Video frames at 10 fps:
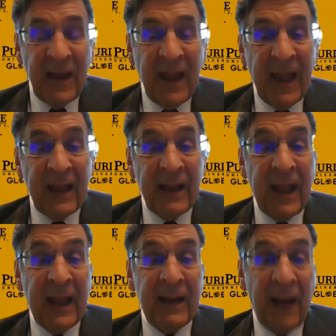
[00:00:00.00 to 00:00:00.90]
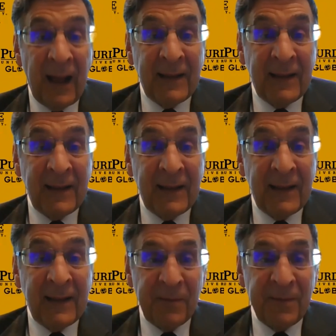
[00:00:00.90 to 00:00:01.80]
and
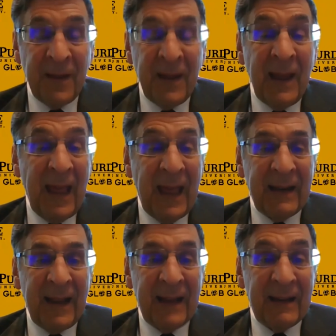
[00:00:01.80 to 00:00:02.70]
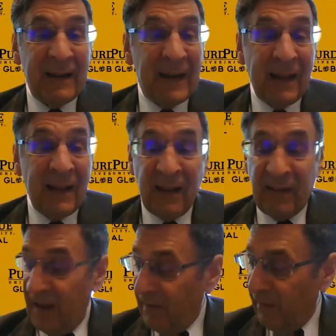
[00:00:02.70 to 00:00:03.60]
adaptive, and
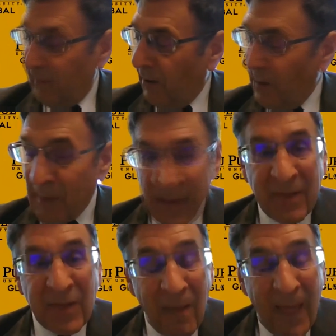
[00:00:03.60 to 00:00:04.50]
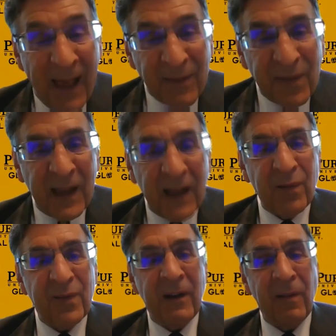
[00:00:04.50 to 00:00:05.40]
it's a problem. And then the last thing I'll
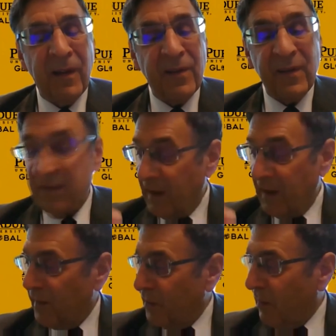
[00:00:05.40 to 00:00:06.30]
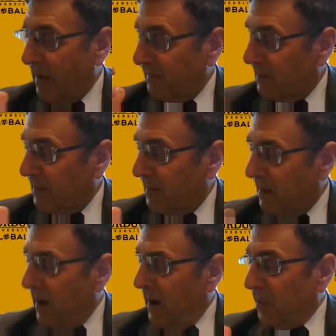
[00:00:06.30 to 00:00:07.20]
say, Alyssa, is you asked
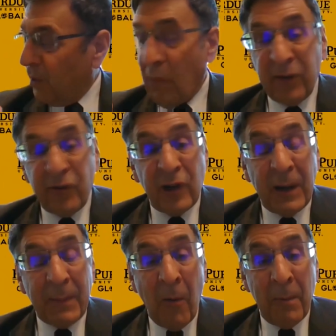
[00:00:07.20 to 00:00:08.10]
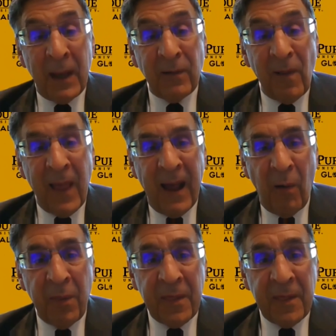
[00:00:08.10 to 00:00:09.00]
the question about mental health.